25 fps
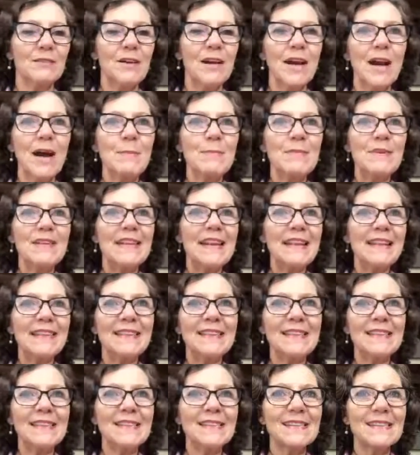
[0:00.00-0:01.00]
I'm Annette
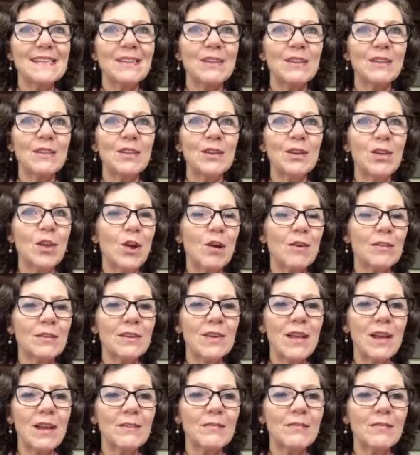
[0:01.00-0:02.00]
Thiessen, the Long
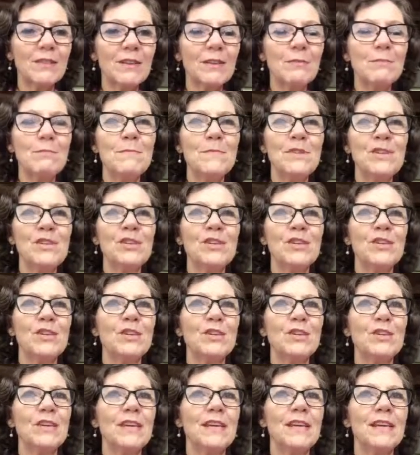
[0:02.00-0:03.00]
Life
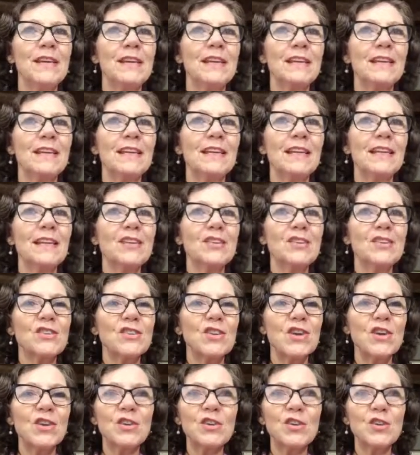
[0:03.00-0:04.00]
Missionary, and I'd like to
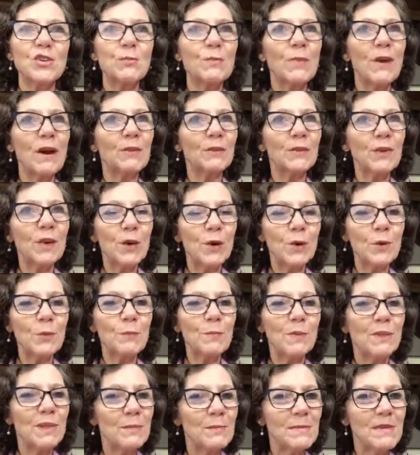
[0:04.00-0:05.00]
talk to you about
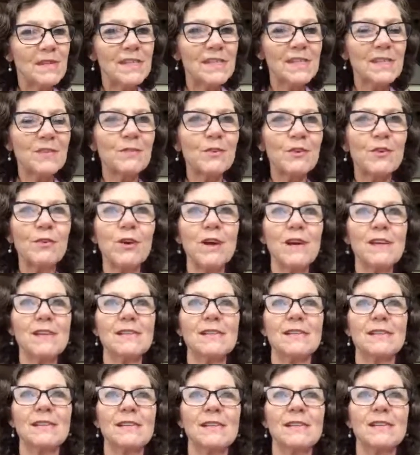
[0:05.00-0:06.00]
hope in the midst of a
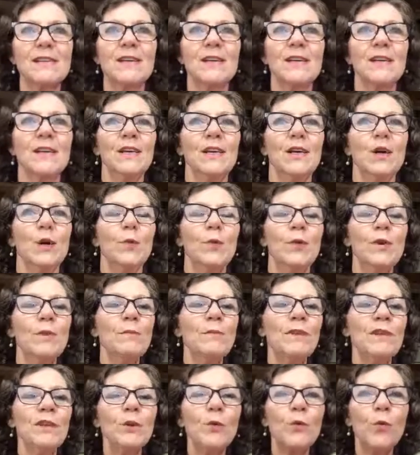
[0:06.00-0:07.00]
crisis. We've
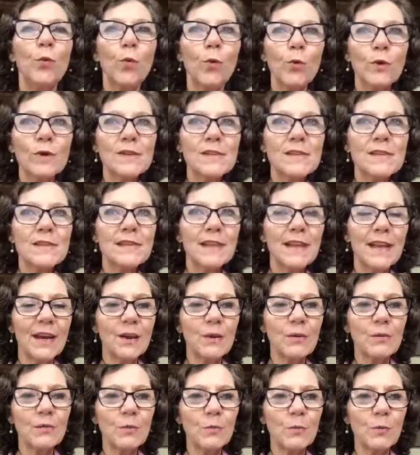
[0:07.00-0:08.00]
been in quarantine
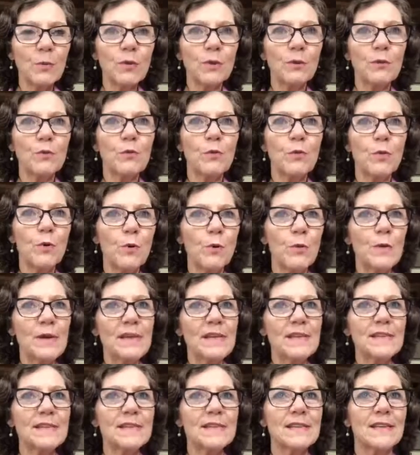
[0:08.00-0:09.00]
now for more than 4
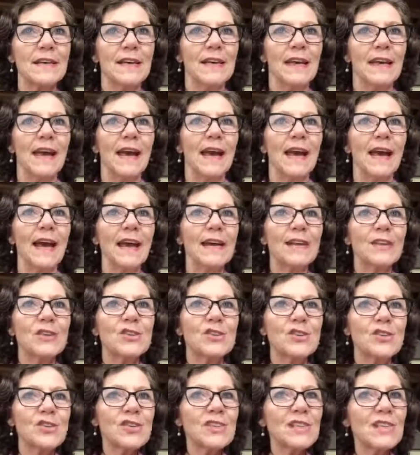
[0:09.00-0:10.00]
weeks, and
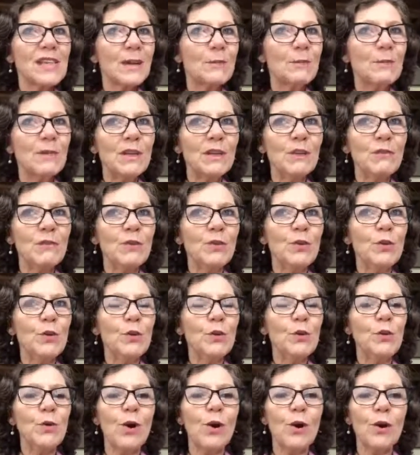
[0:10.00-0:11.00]
just like many of
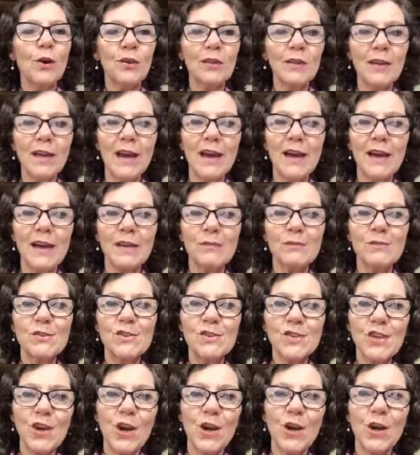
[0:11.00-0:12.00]
you, our lives,
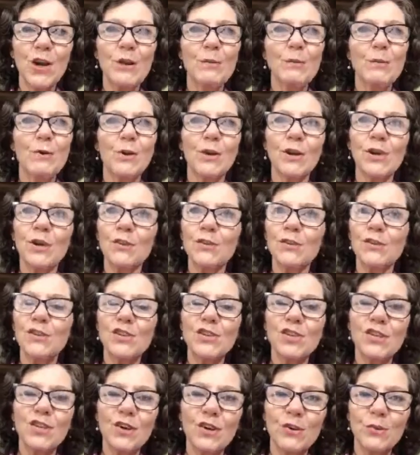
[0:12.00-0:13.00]
time, our
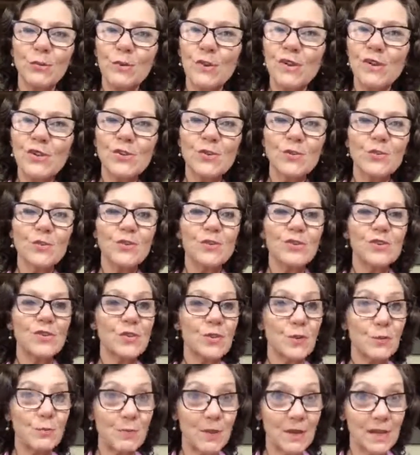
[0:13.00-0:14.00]
energy, our resources,
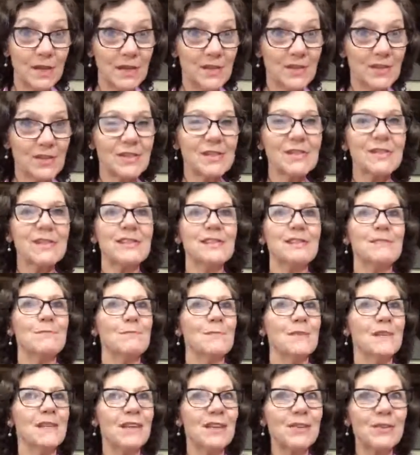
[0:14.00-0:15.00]
our patience, and
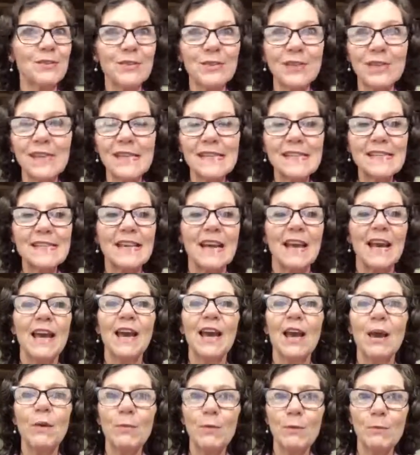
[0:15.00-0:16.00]
many other things
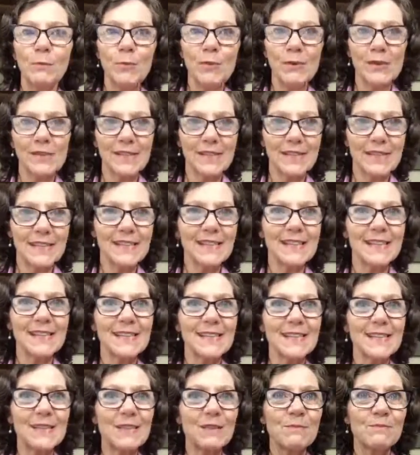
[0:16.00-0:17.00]
have been put to the
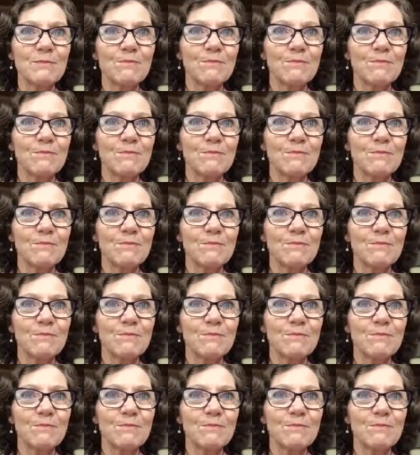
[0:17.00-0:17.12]
test.